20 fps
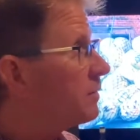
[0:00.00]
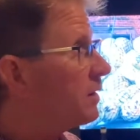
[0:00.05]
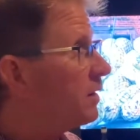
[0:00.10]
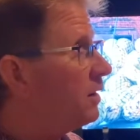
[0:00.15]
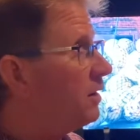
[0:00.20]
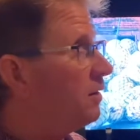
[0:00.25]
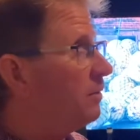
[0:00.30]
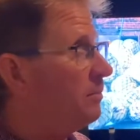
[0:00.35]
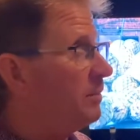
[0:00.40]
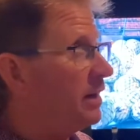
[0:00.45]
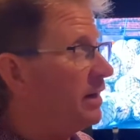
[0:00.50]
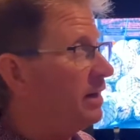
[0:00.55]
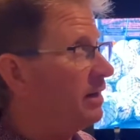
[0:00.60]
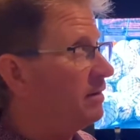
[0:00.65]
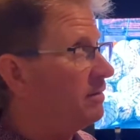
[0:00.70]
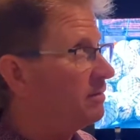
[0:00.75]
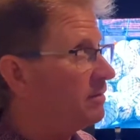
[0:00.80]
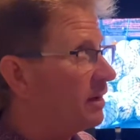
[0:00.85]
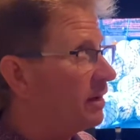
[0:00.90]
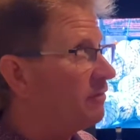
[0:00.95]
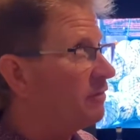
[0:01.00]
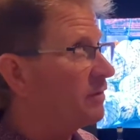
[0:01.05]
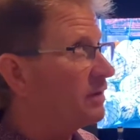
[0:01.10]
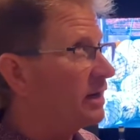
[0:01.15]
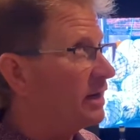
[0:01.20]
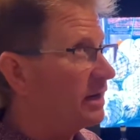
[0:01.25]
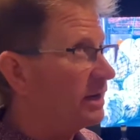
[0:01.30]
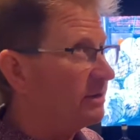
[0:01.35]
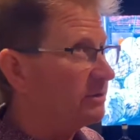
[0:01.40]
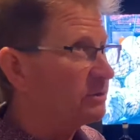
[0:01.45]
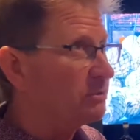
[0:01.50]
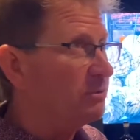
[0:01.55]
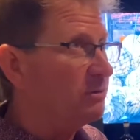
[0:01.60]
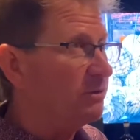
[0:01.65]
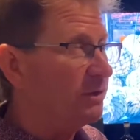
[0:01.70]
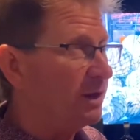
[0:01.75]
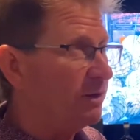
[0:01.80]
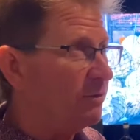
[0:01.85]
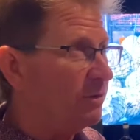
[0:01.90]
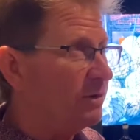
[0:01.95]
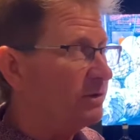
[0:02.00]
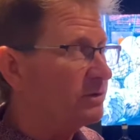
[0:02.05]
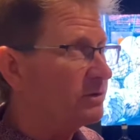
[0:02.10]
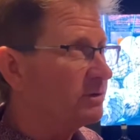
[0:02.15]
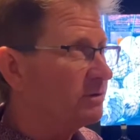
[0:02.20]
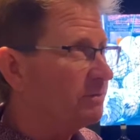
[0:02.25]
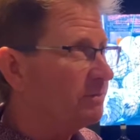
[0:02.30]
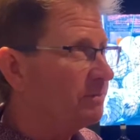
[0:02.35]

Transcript: Oh man, I forgot how smooth that was.